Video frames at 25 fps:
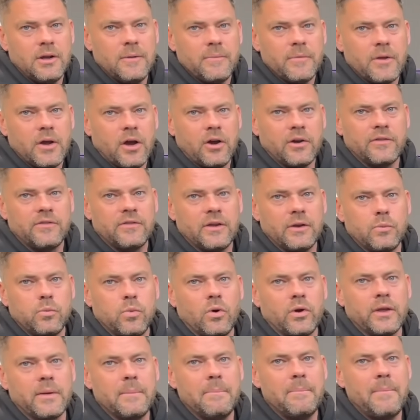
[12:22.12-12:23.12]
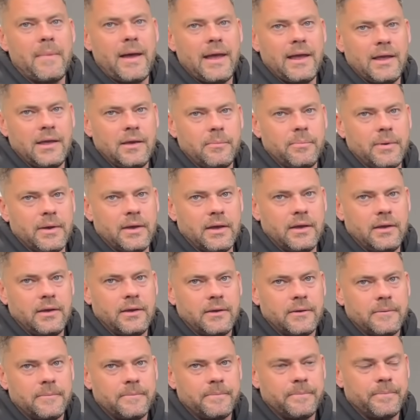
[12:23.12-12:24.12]
I said what it may be
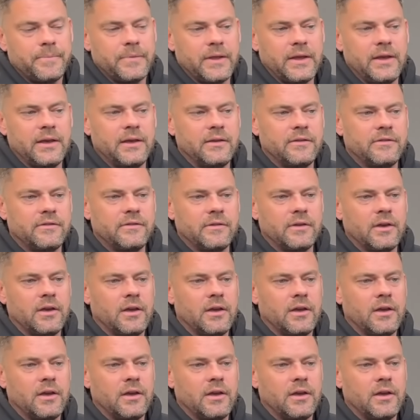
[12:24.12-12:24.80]
is